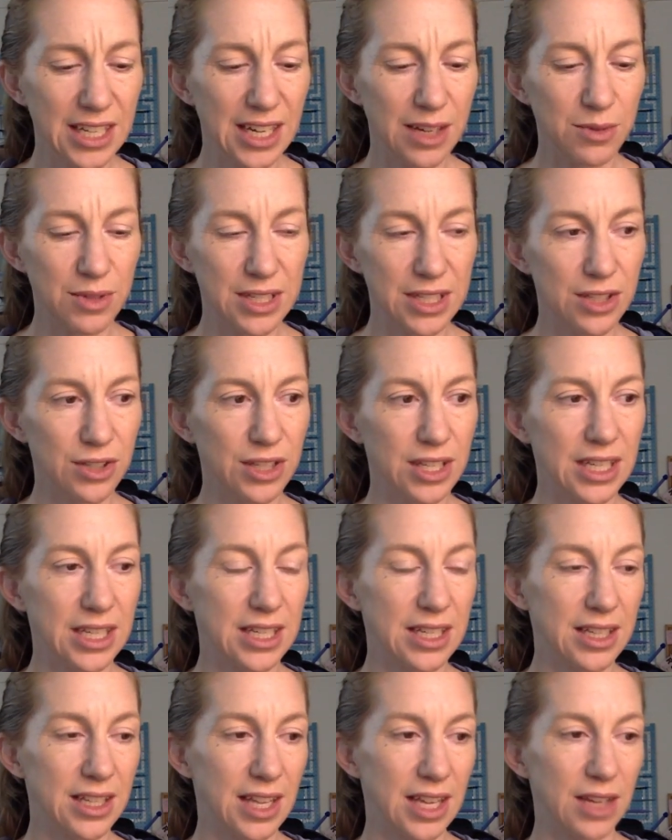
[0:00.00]
was looking
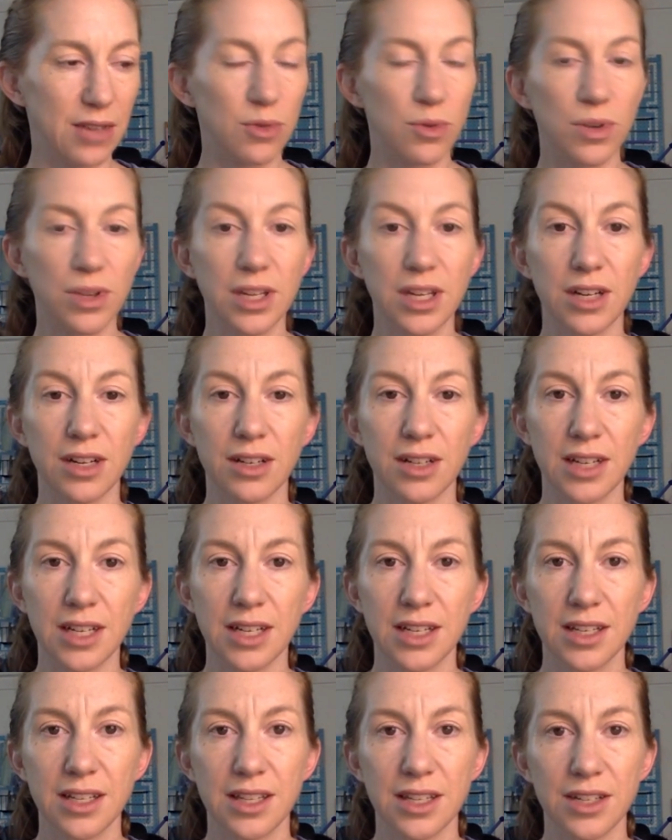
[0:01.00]
in like North
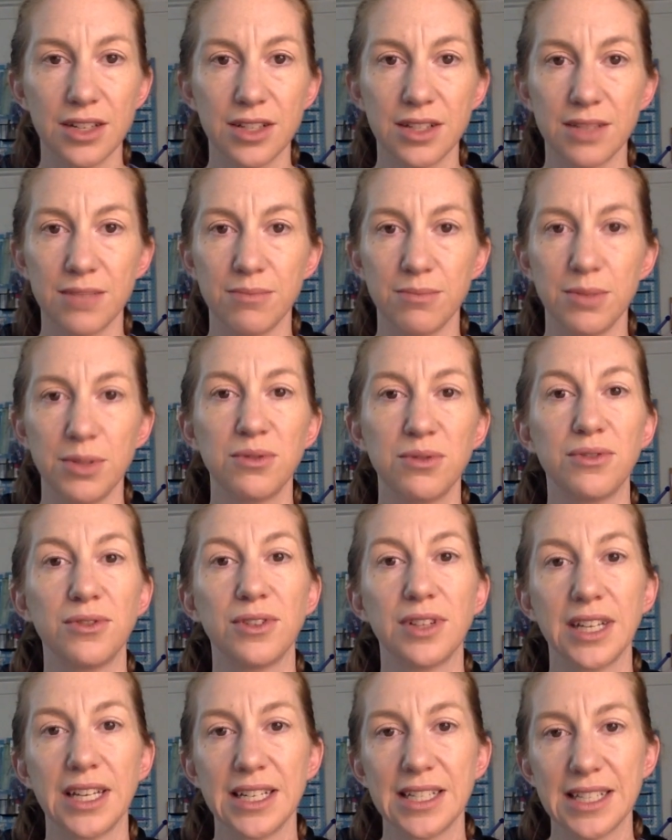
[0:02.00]
Carolina. There's some
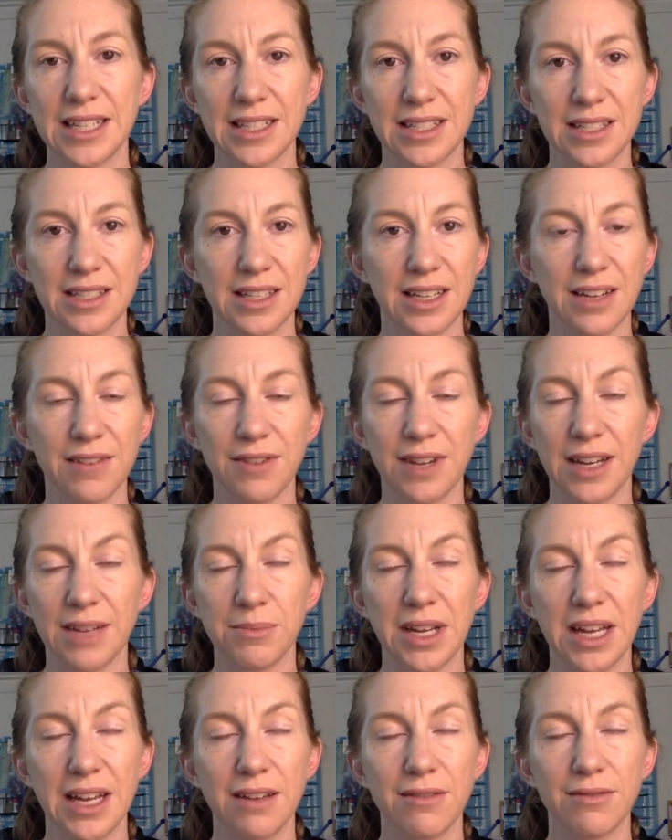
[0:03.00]
beautiful lakes. That's if
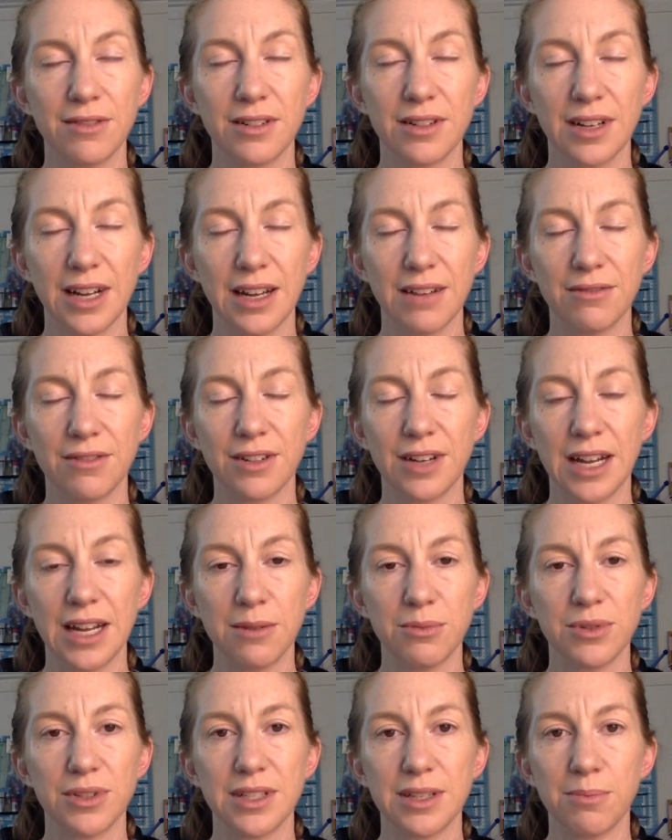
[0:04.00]
I'm ever
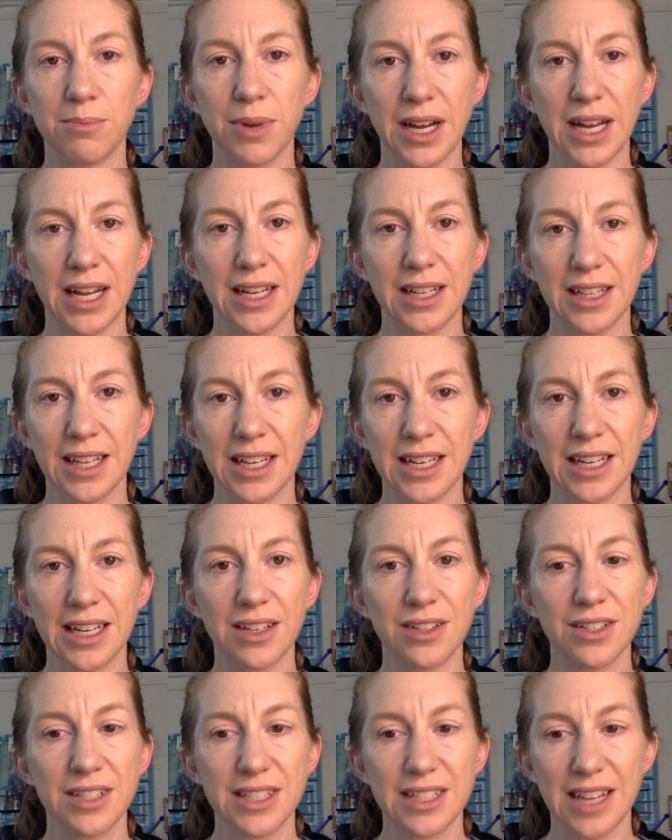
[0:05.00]
able to buy a lake
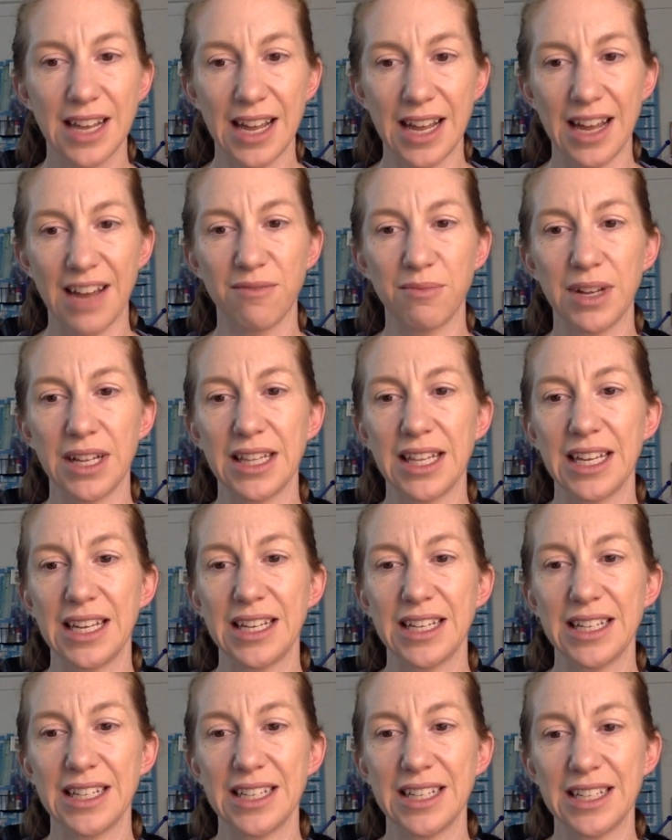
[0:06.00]
house, I have my
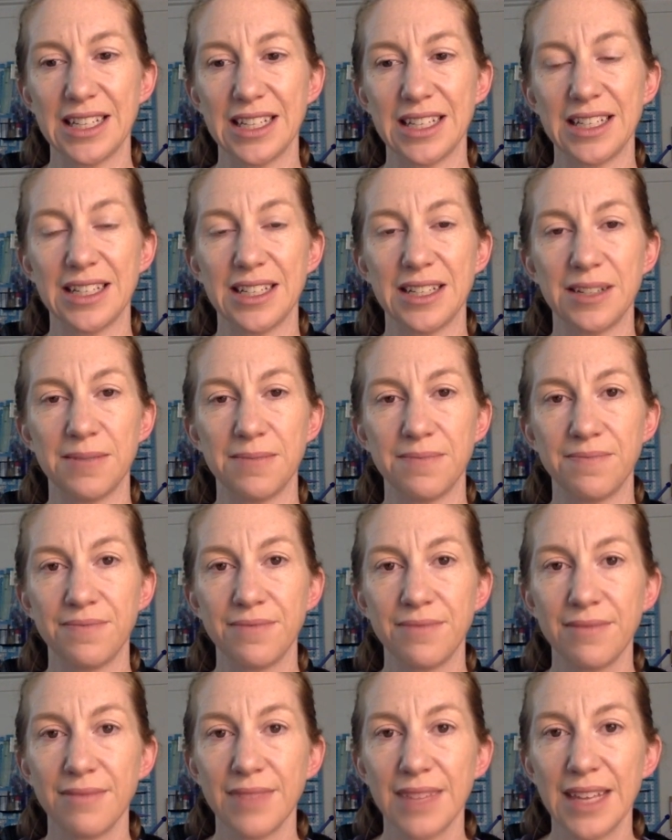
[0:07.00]
lake in
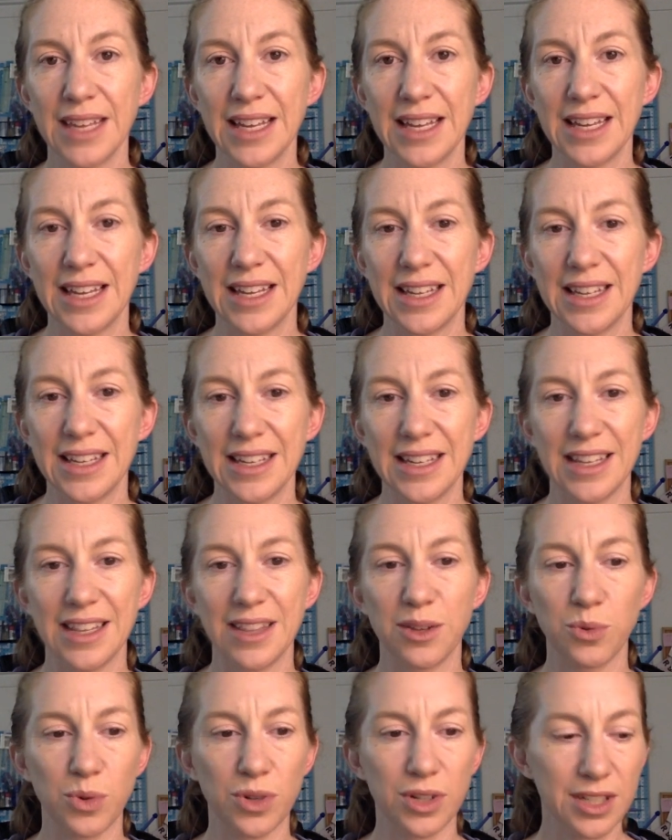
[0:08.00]

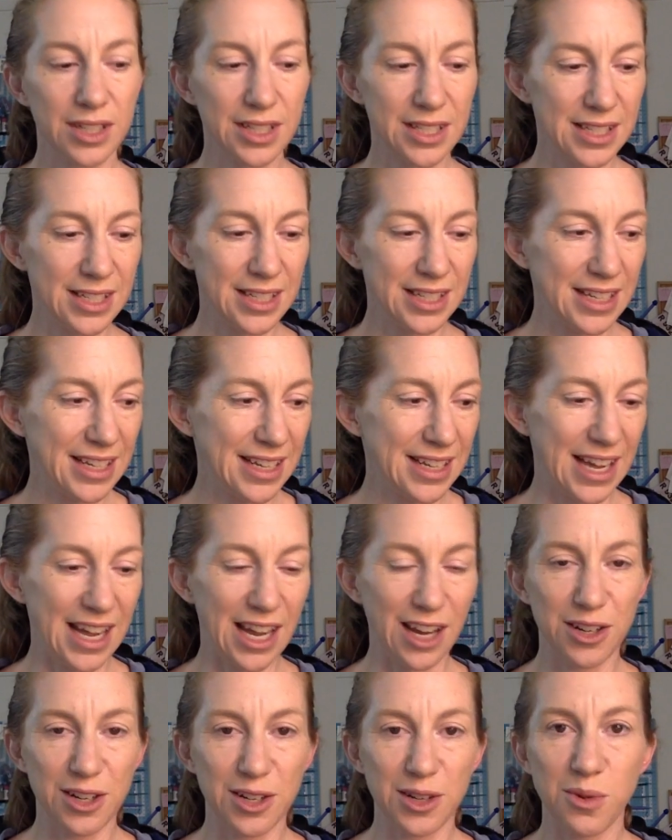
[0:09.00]
the works.
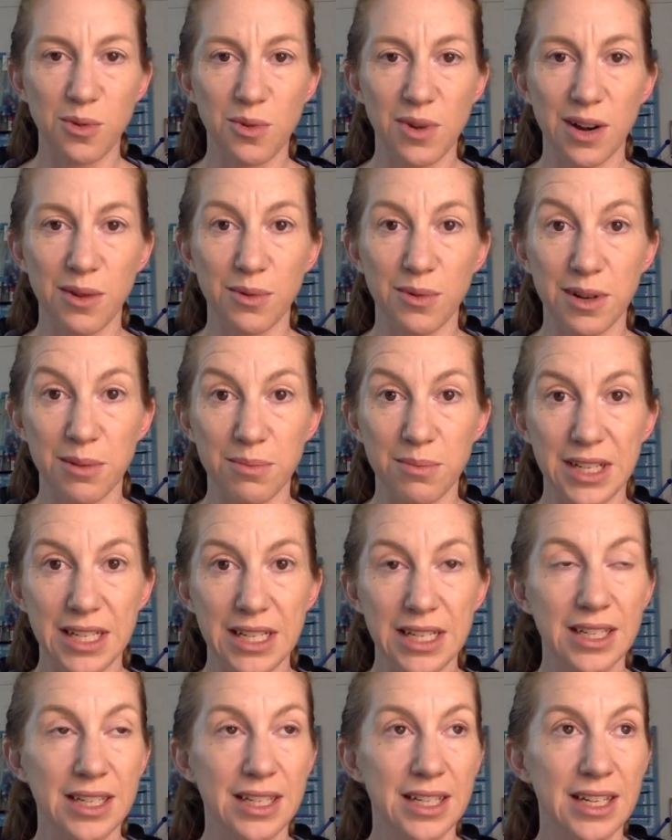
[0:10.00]
I already know where I want to
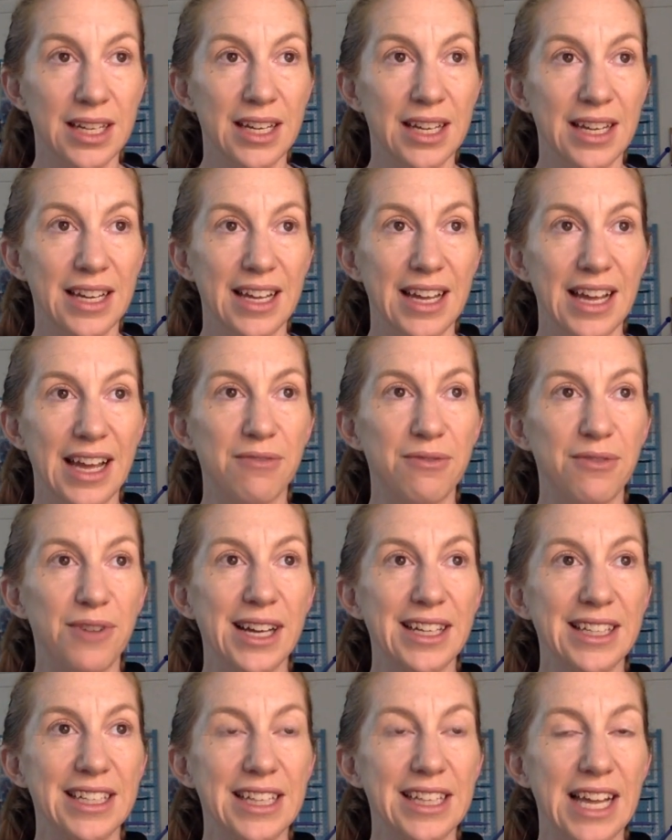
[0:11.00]
be. And
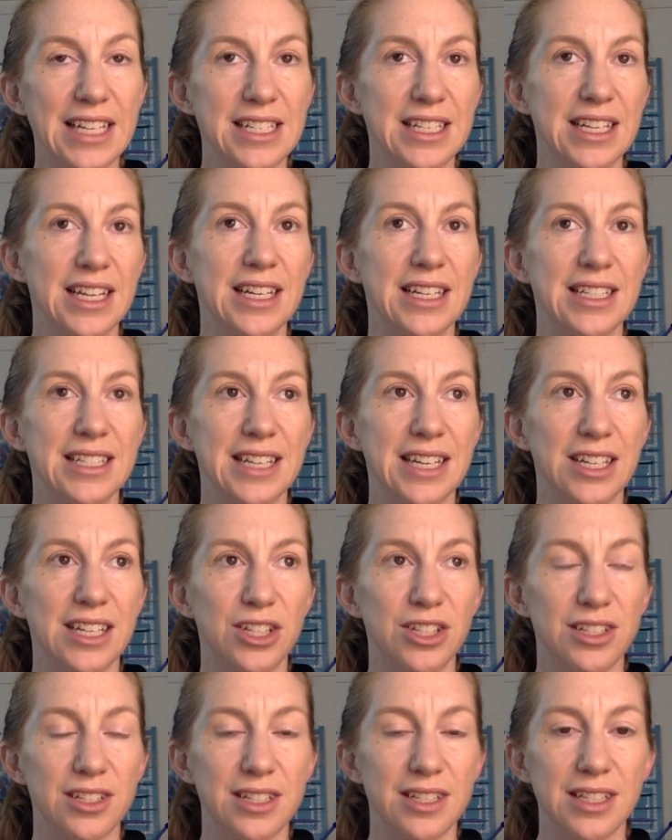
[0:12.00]
finally, last night, as I
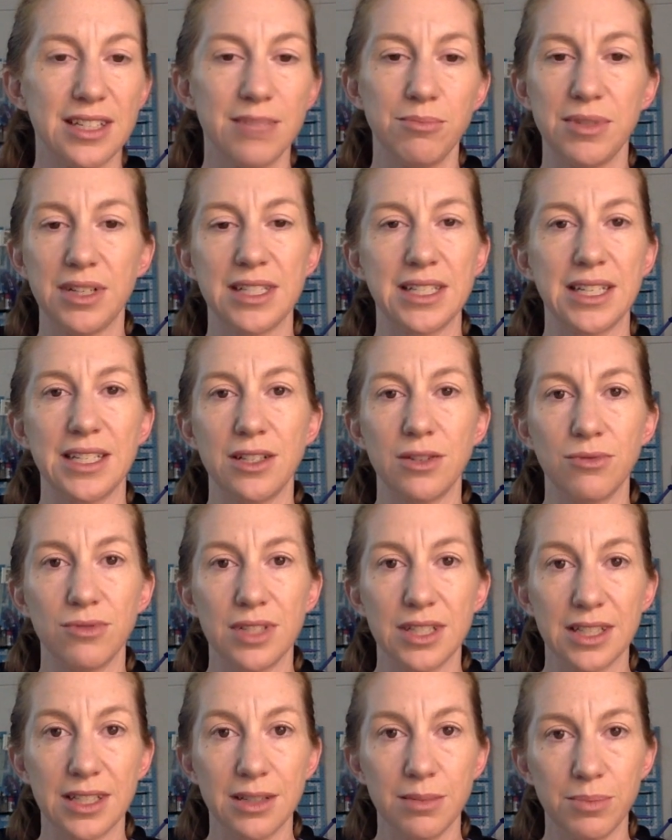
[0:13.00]
couldn't sleep because I
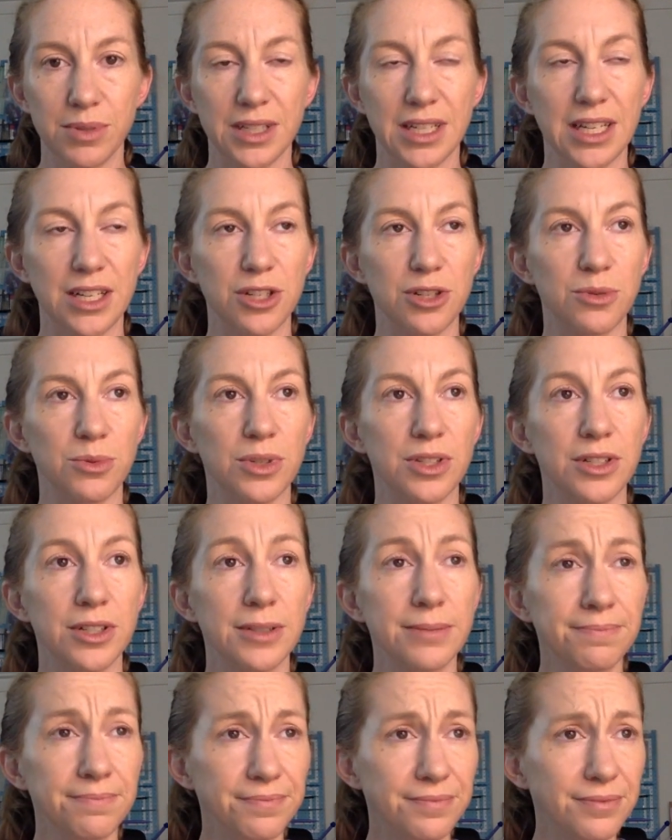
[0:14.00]
don't sleep, in case you're
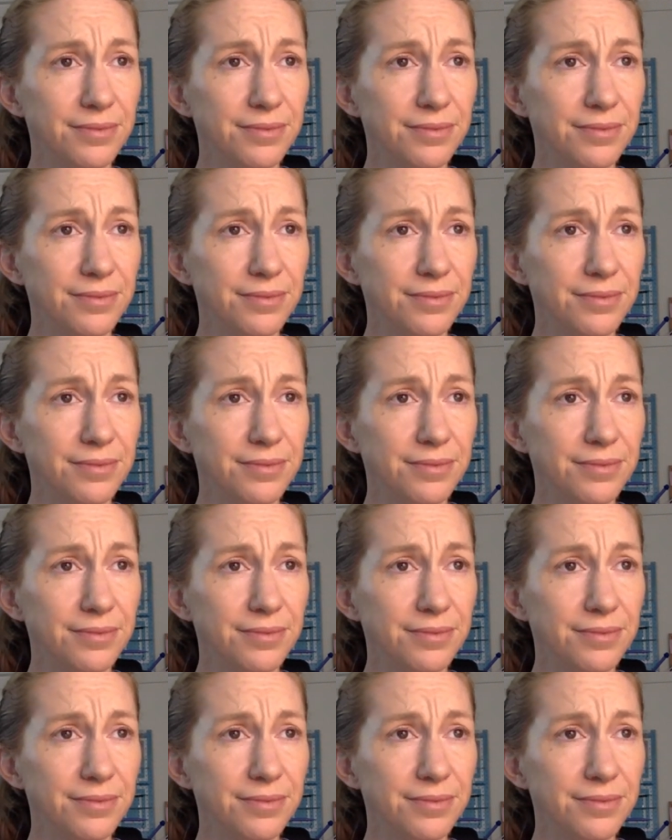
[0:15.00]
wondering,